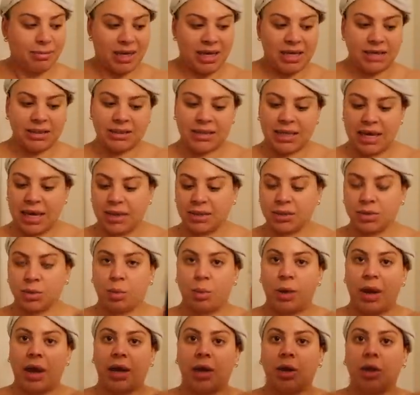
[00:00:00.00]
mitt as
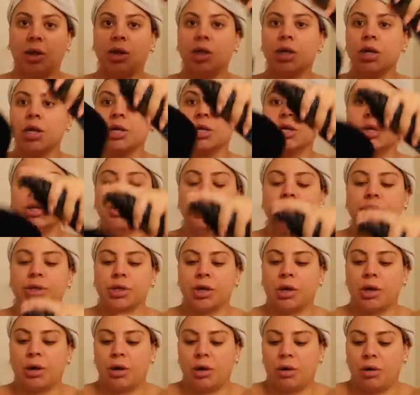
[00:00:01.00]
well.
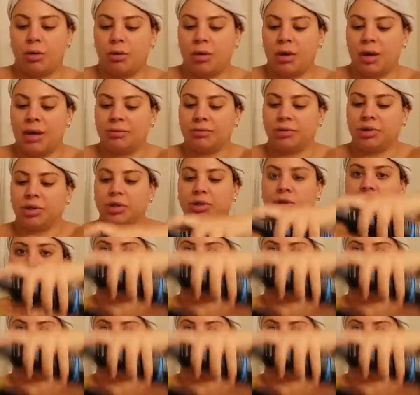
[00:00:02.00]
So I'm just